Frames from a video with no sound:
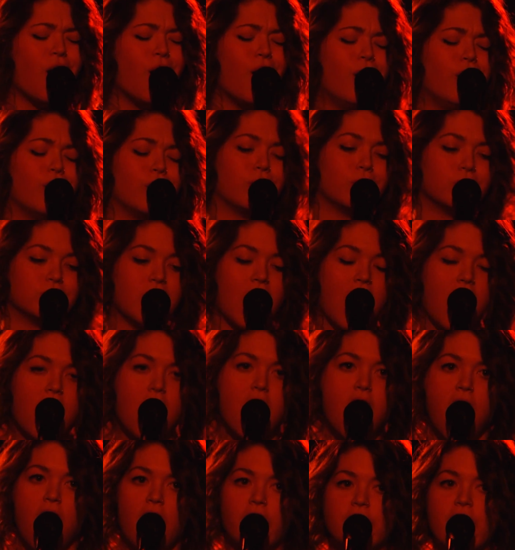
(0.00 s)
And
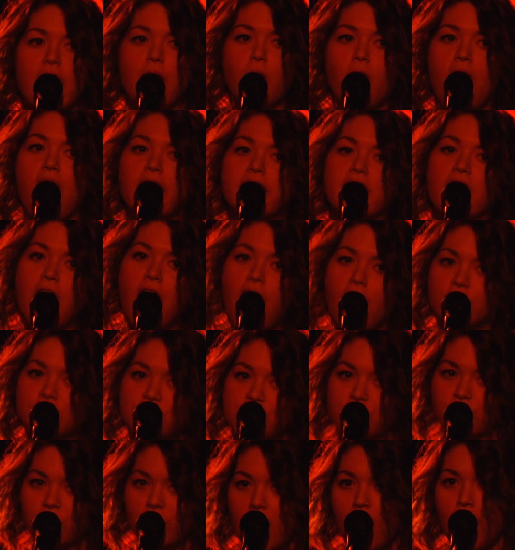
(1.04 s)
there's one young guy,